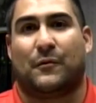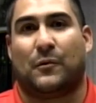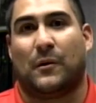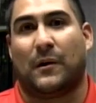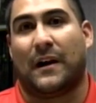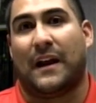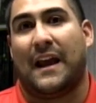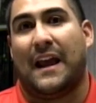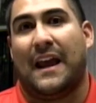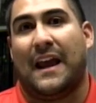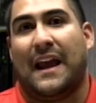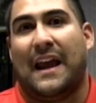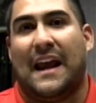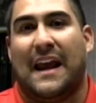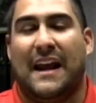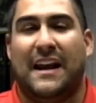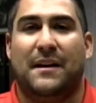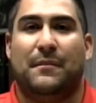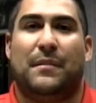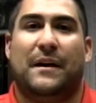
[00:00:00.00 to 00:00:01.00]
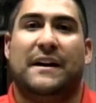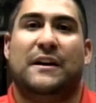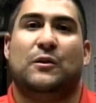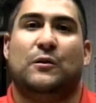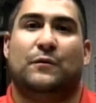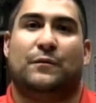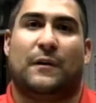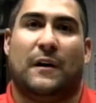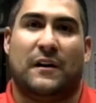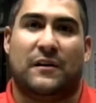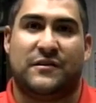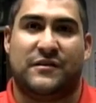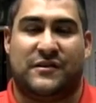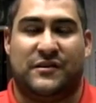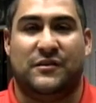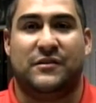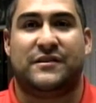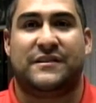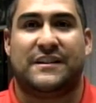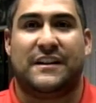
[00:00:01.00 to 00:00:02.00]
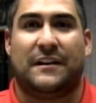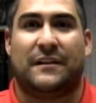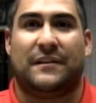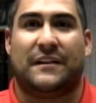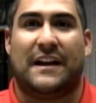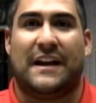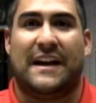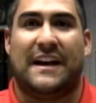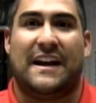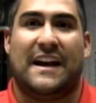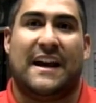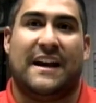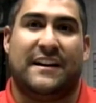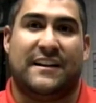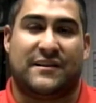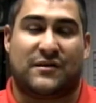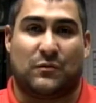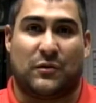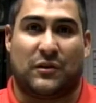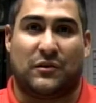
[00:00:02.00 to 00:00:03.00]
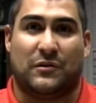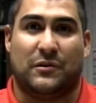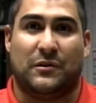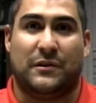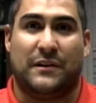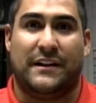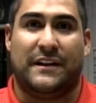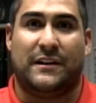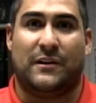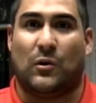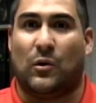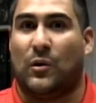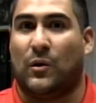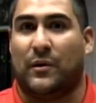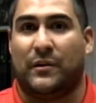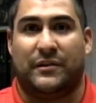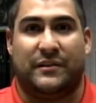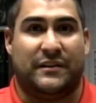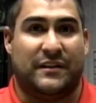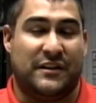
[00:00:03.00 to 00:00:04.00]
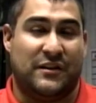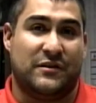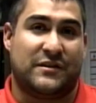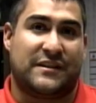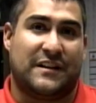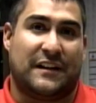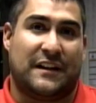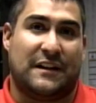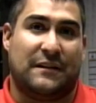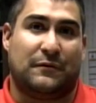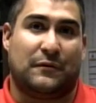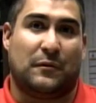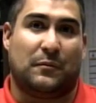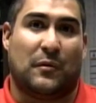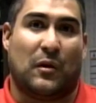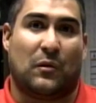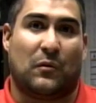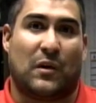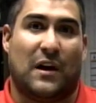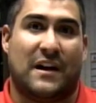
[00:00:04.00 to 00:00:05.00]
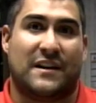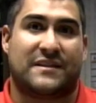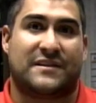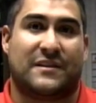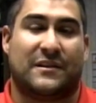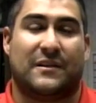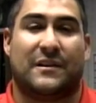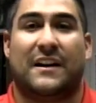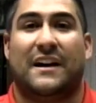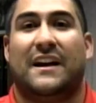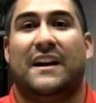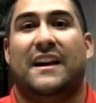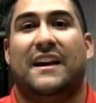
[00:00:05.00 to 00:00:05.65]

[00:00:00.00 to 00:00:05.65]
For anybody who follows UCLA and its recruiting or the UCLA football roster,